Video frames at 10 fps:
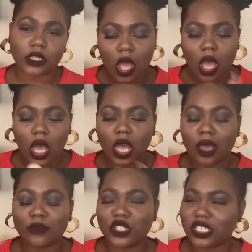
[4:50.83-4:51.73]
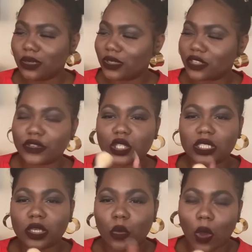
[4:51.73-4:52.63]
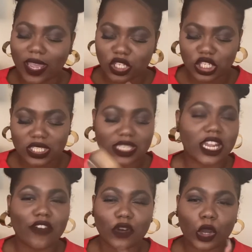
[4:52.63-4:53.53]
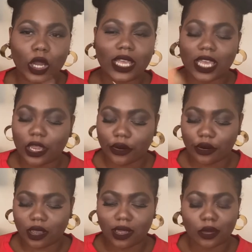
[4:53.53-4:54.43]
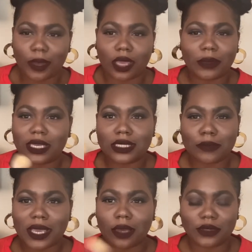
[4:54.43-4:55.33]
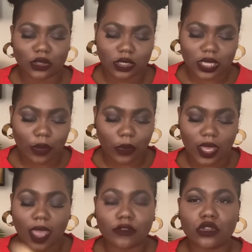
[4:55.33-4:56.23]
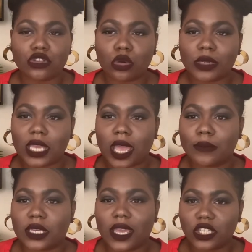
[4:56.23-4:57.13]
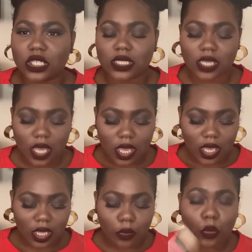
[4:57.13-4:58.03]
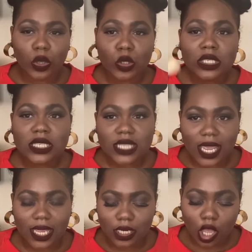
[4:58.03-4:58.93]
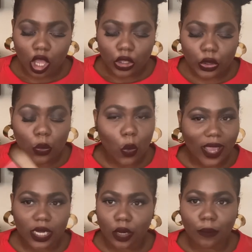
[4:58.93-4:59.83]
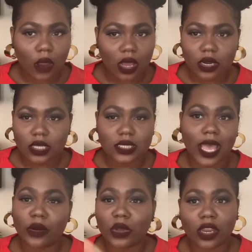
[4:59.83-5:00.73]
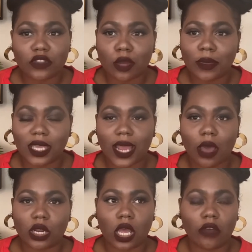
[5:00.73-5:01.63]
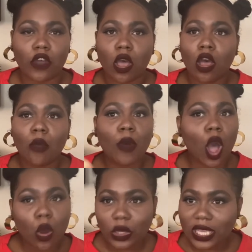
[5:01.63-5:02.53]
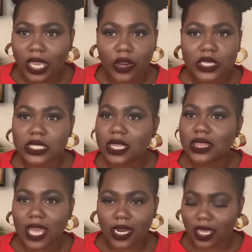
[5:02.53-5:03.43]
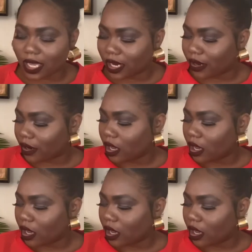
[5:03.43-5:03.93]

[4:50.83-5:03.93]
She was originally white. She's never gonna get her color back because makeup is just that way. After so many applications, It will stain your white hair products. I don't care if they're made out of pony hair, synthetic hair.